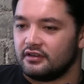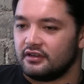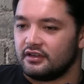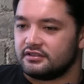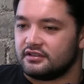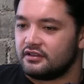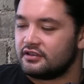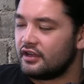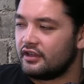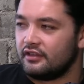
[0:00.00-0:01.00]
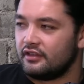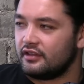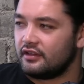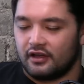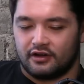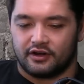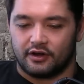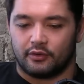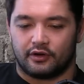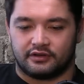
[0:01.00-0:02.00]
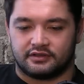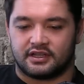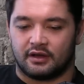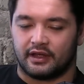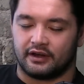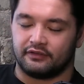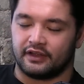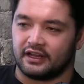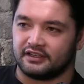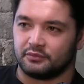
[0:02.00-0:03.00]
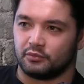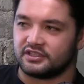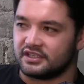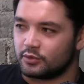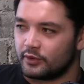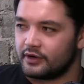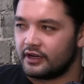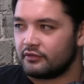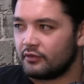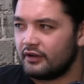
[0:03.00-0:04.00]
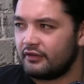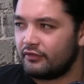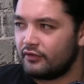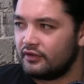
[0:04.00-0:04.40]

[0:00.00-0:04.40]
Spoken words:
I don't know what's come out of it. Was he swearing at the ref?